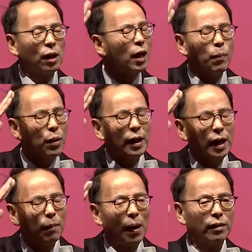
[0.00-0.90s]
keep thinking
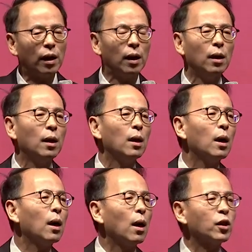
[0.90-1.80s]
about
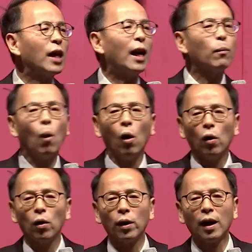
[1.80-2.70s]
selling
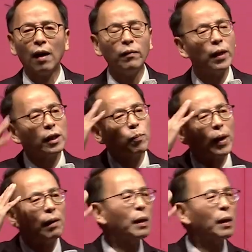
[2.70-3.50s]
more. The government has become a